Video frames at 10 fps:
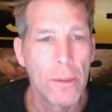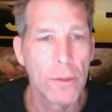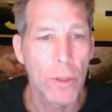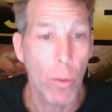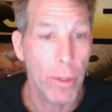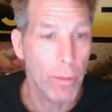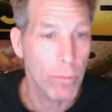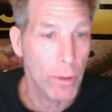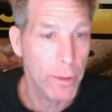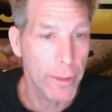So we have
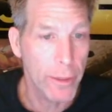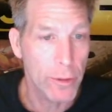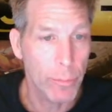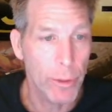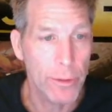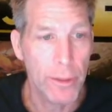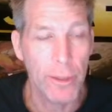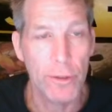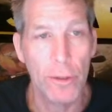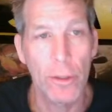lung cancer, breast
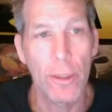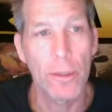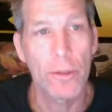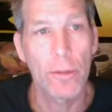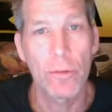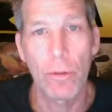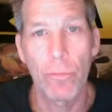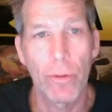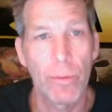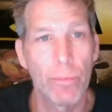cancer, all that stuff. So if
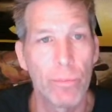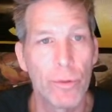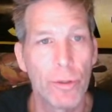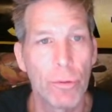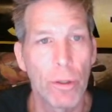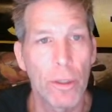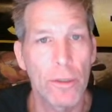we do our